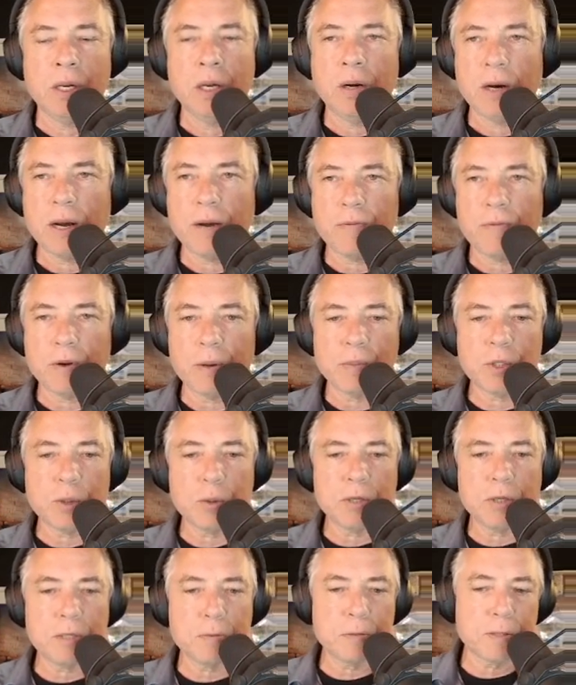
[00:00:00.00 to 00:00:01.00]
Right? From a
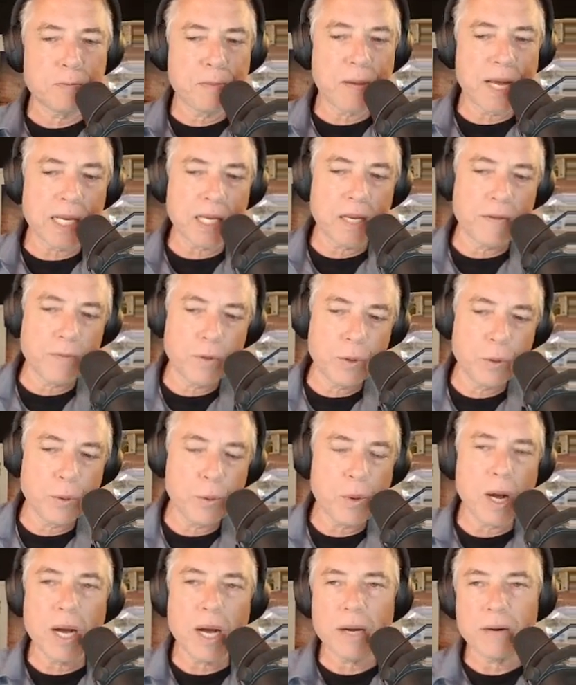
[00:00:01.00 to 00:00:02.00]
Jewish perspective,
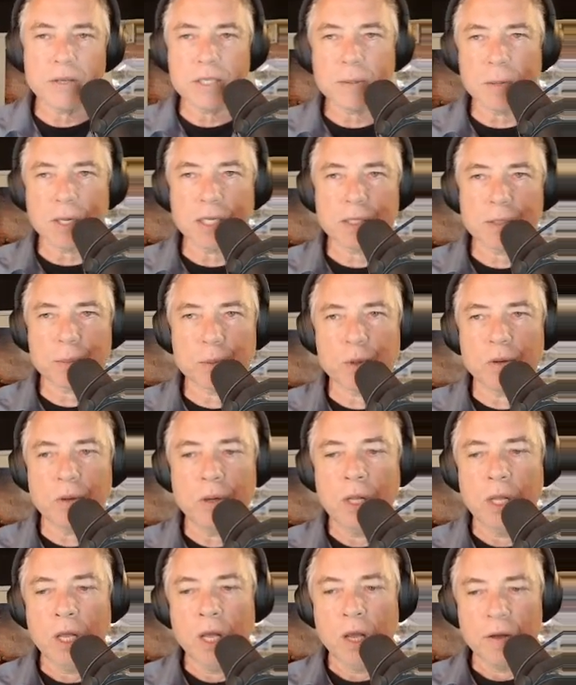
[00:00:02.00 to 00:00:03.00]
you are responsible
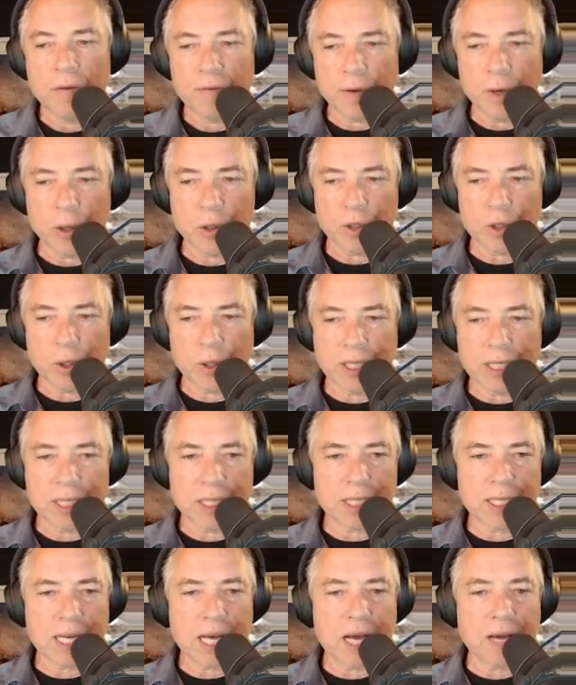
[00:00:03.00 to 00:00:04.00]
for your
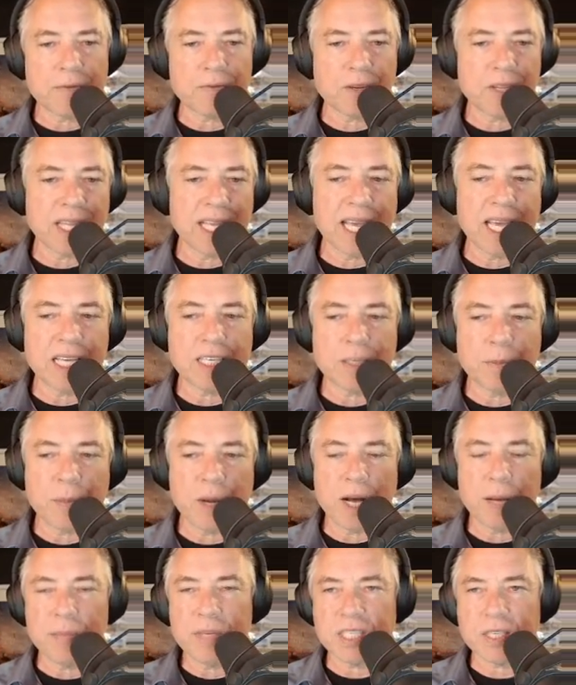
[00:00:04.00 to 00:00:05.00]
choices after the age of
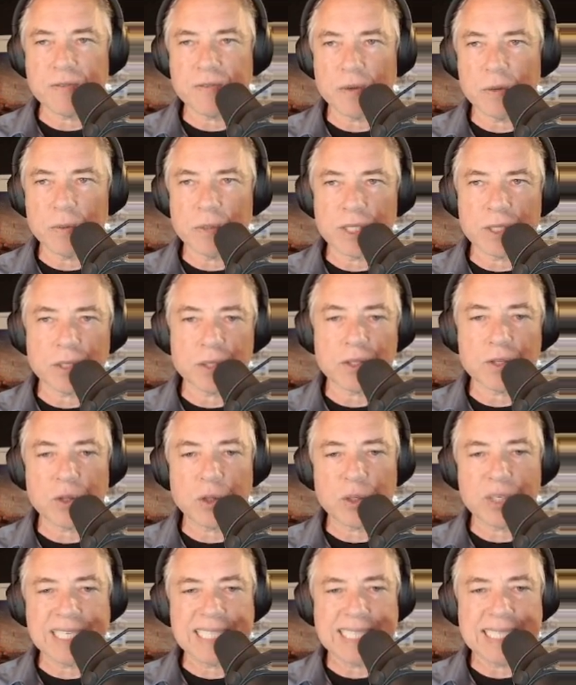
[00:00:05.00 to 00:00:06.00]
bar mitzvah, which is
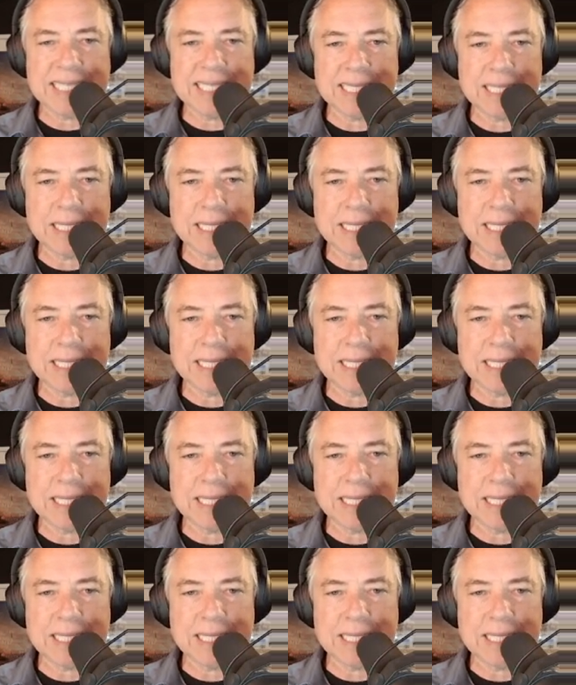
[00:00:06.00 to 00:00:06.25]
13.